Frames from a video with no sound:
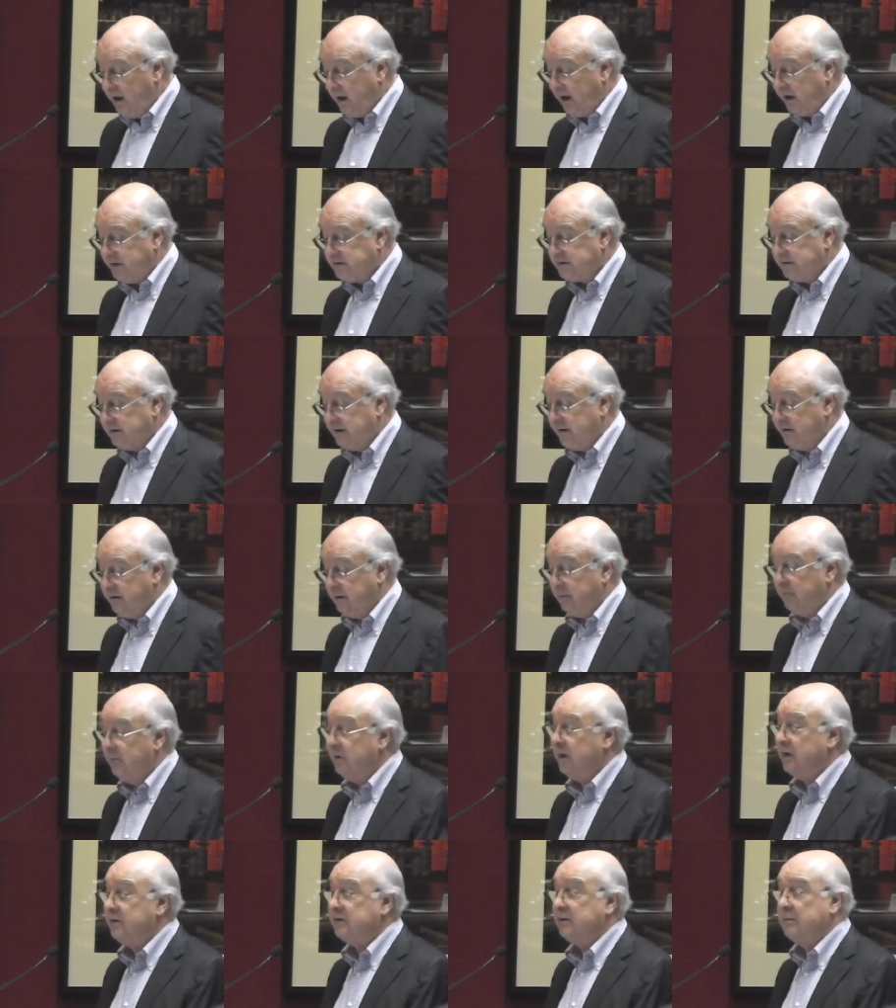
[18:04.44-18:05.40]
It's led
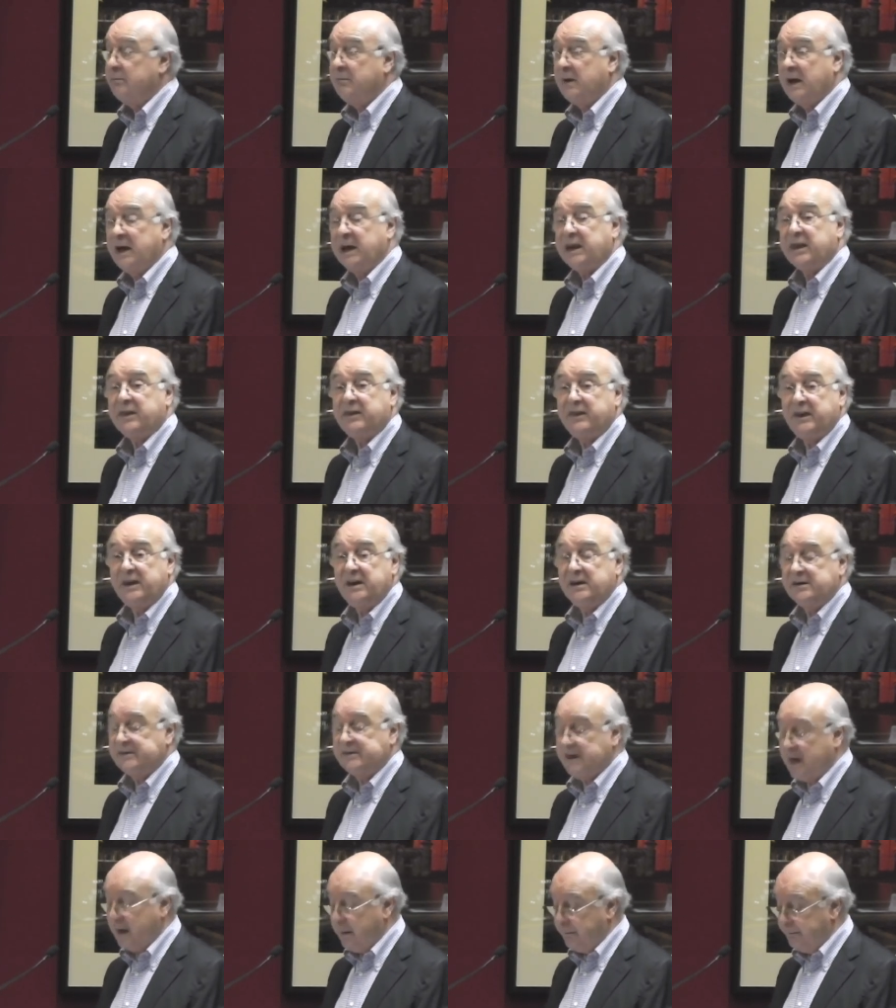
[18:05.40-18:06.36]
them to make
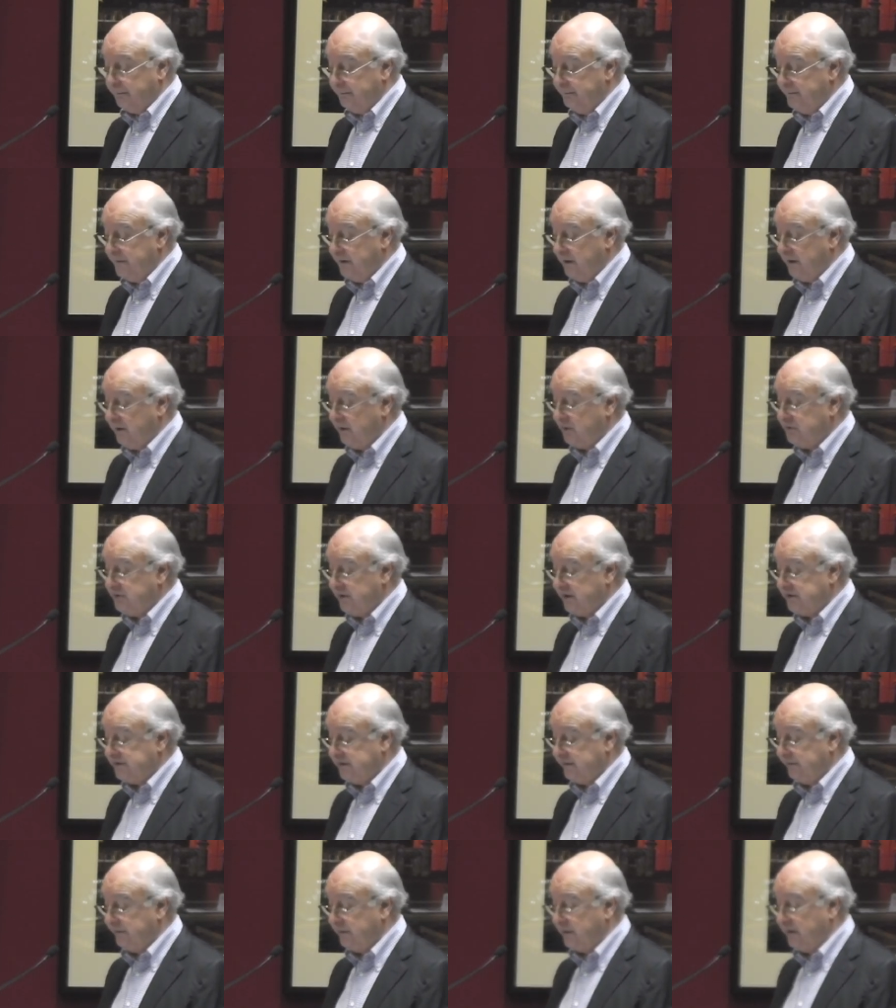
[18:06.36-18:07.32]
things up and to
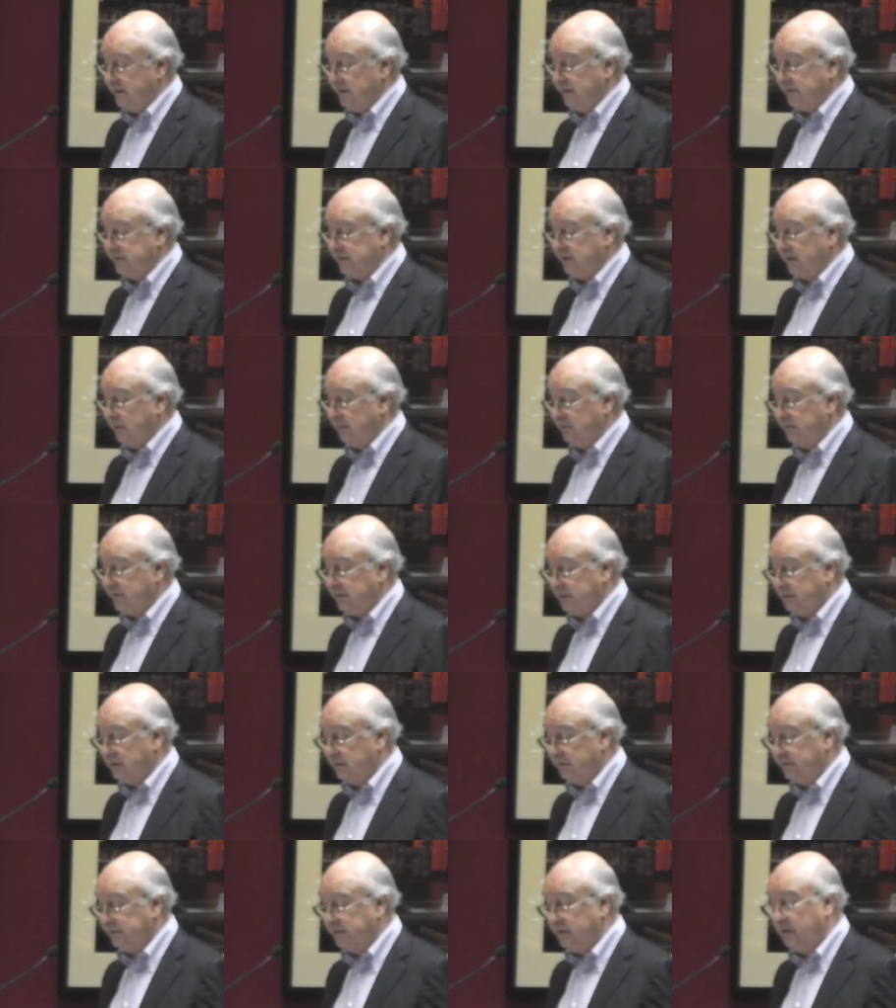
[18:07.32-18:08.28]
justify this to
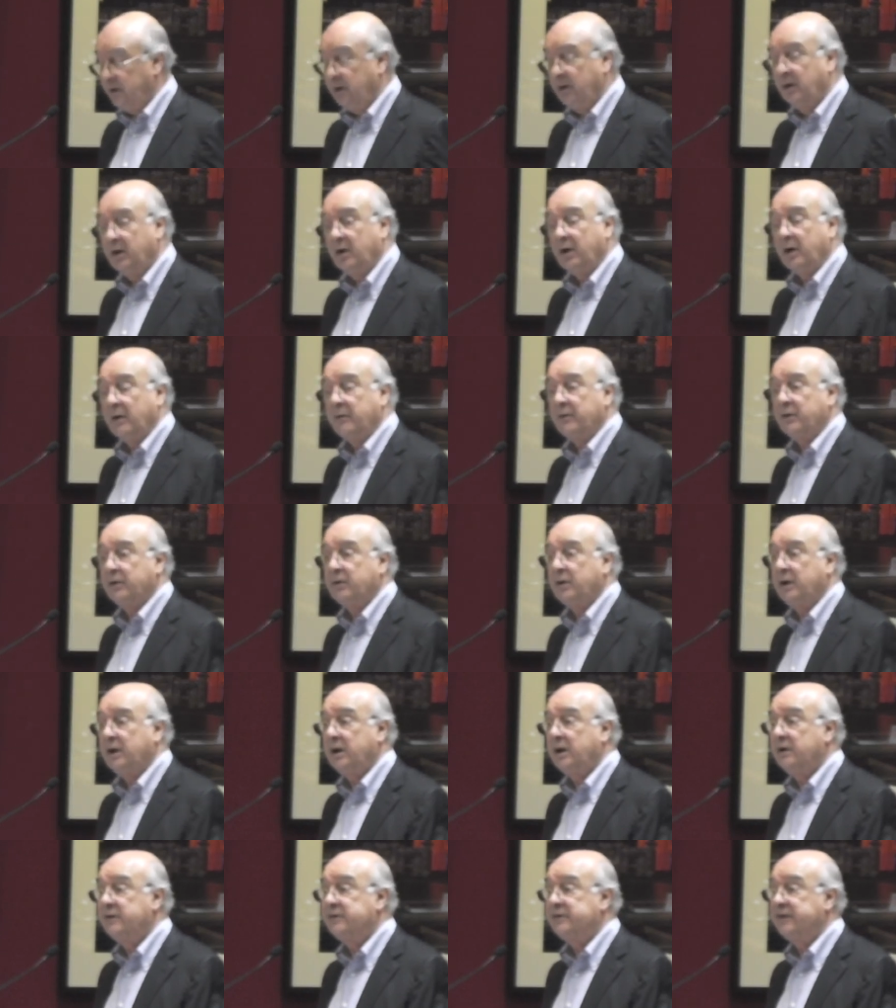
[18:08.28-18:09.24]
themselves on the
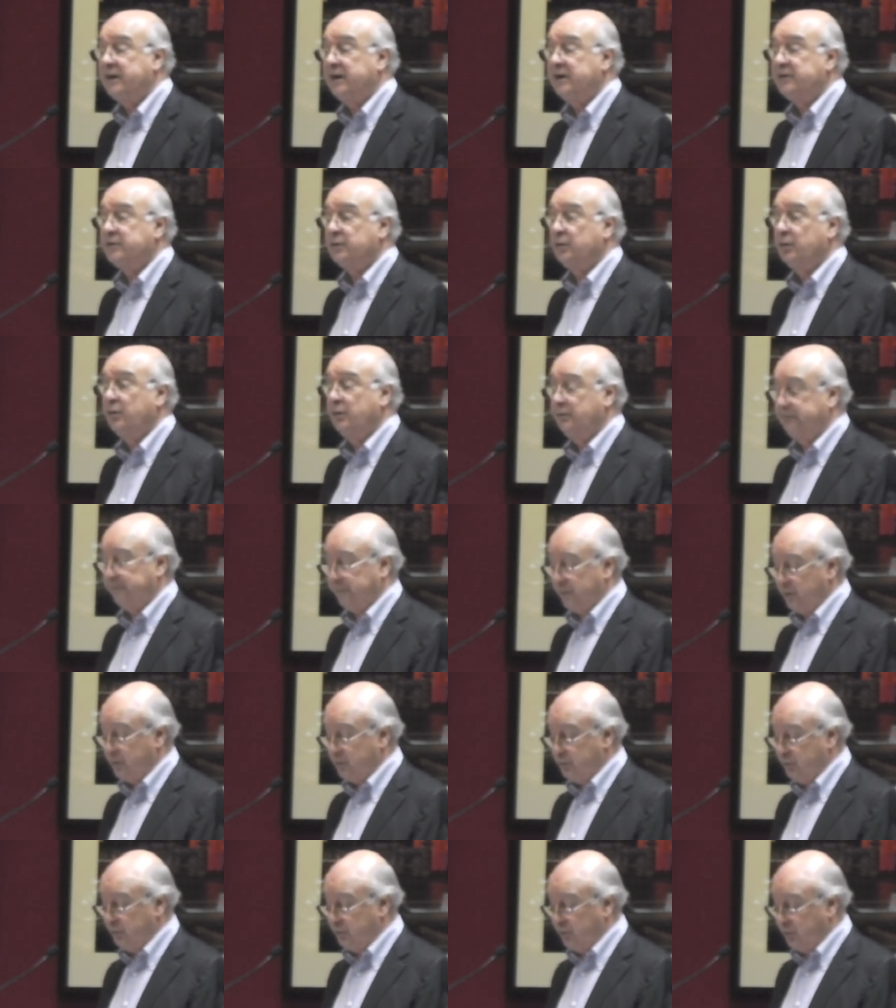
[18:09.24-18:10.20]
grounds that it's all for
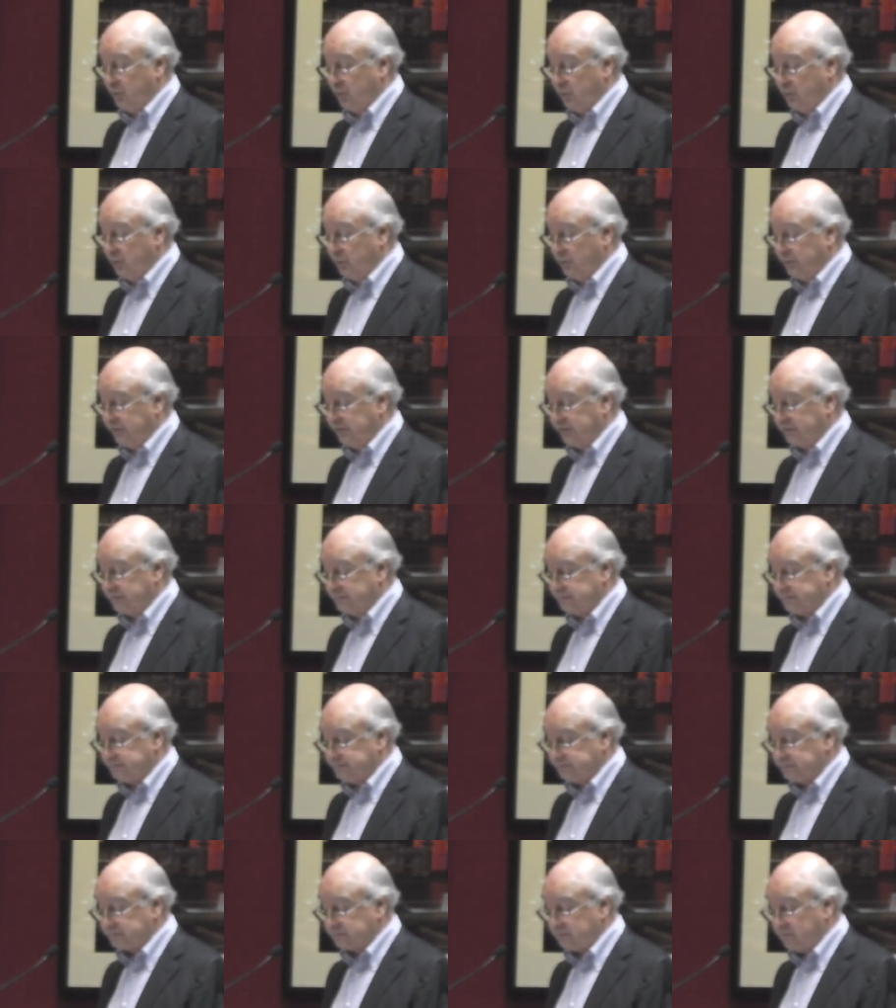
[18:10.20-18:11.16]
a good cause.
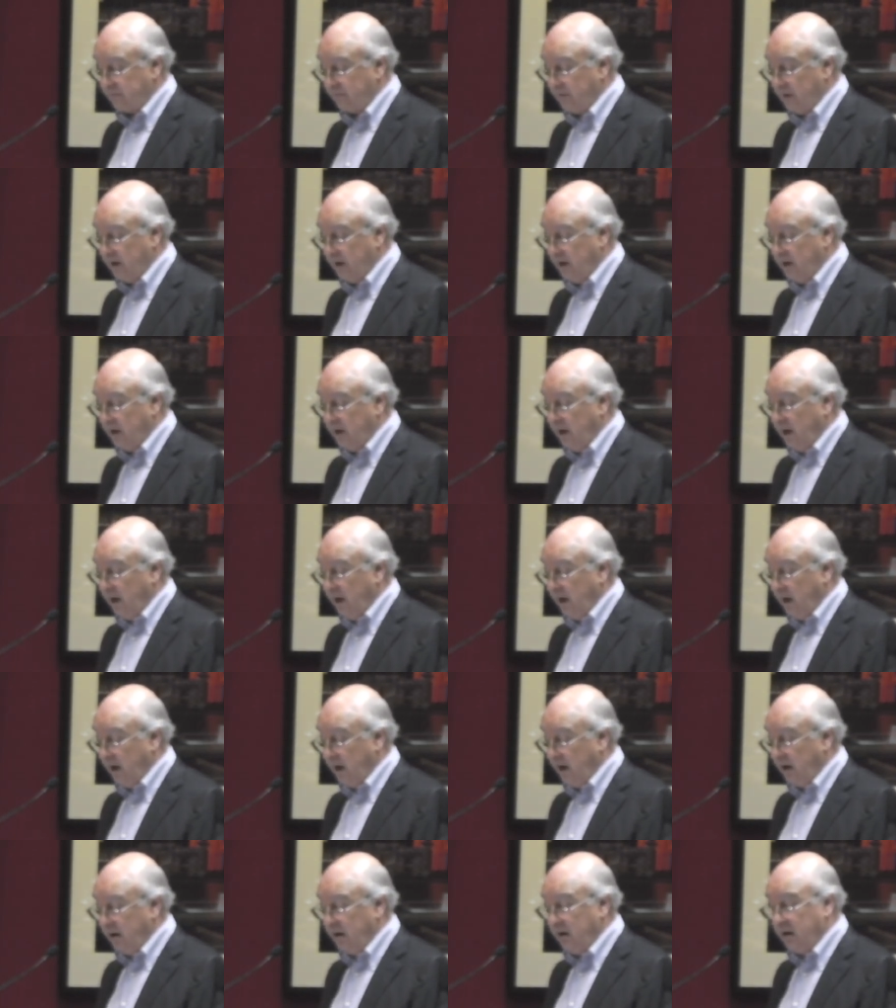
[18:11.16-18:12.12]

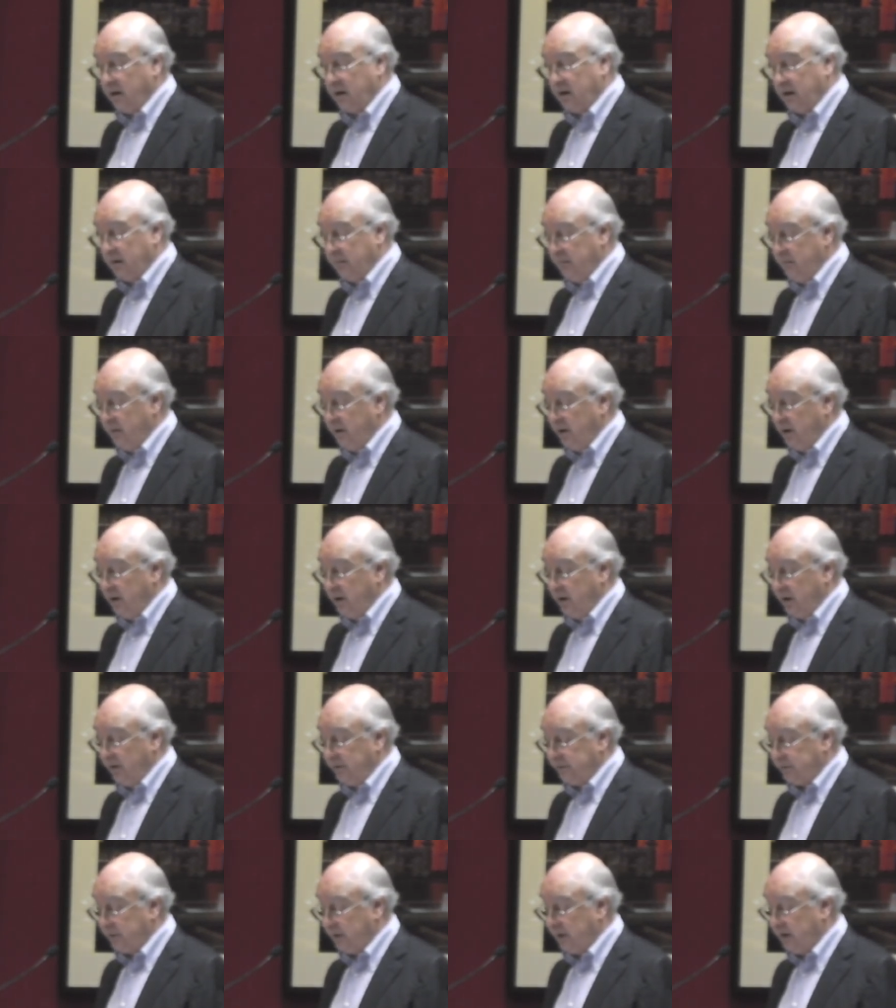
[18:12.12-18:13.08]
And um,
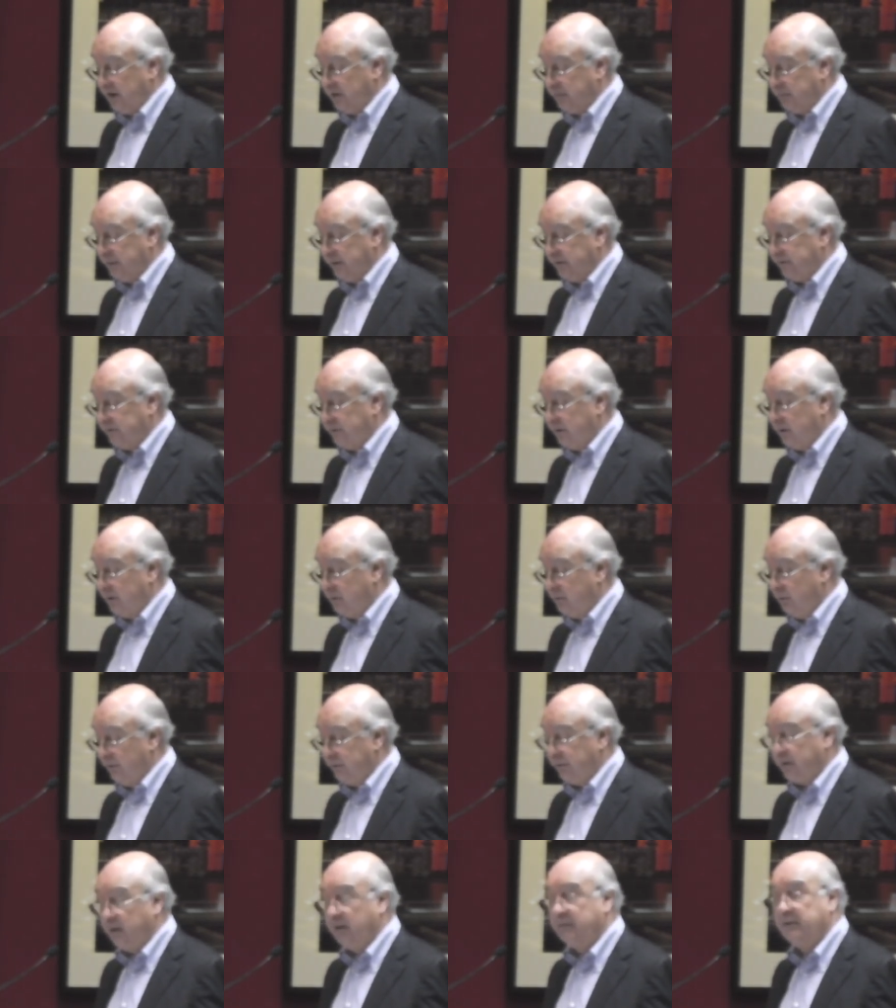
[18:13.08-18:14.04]
Australia's best known
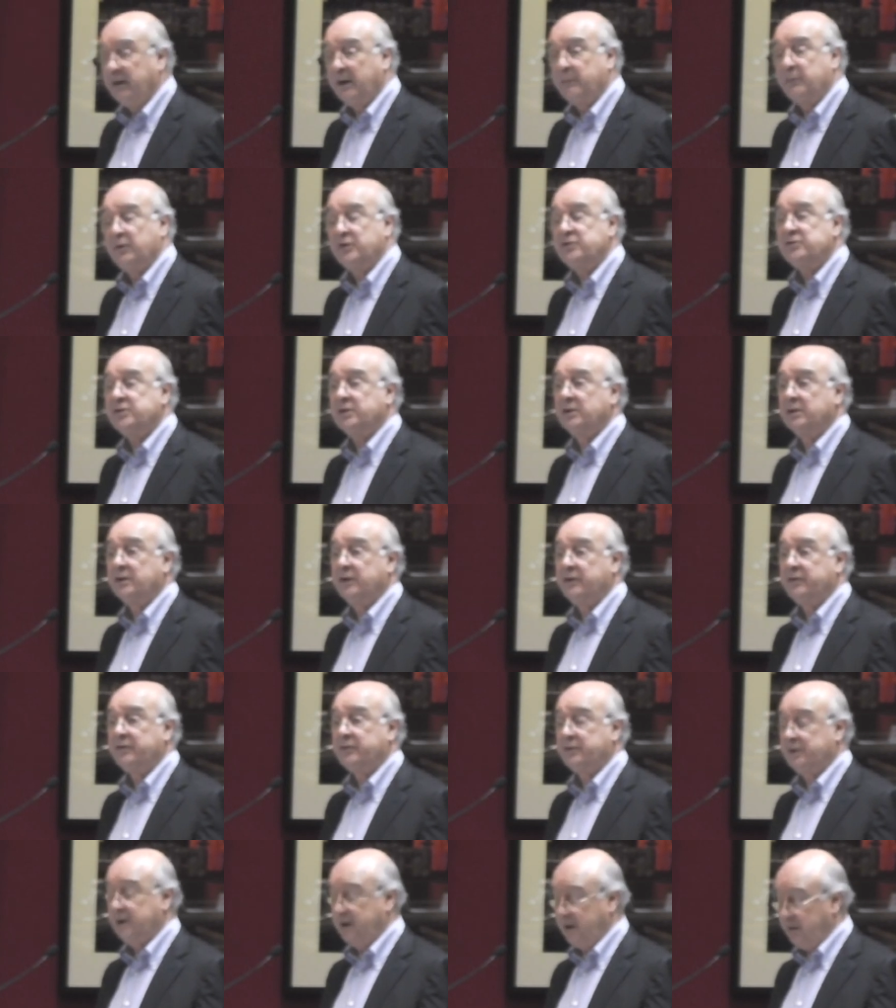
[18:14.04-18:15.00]
author of Aboriginal
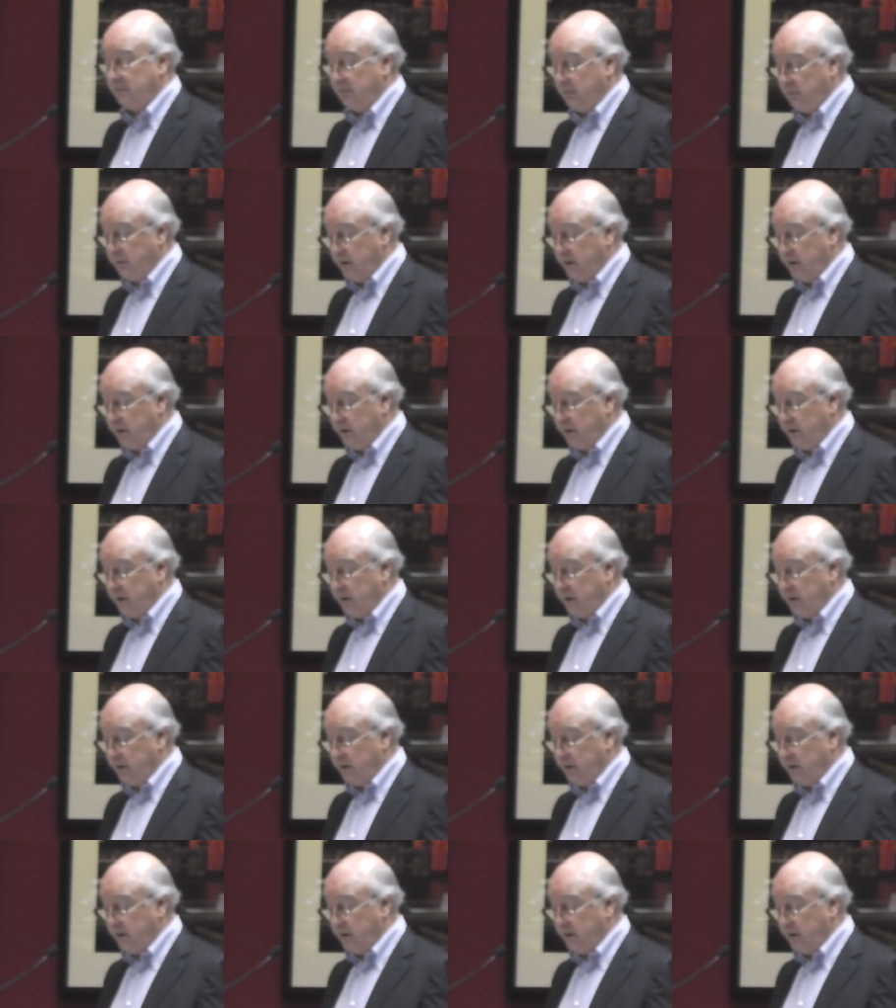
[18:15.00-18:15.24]
history, Henry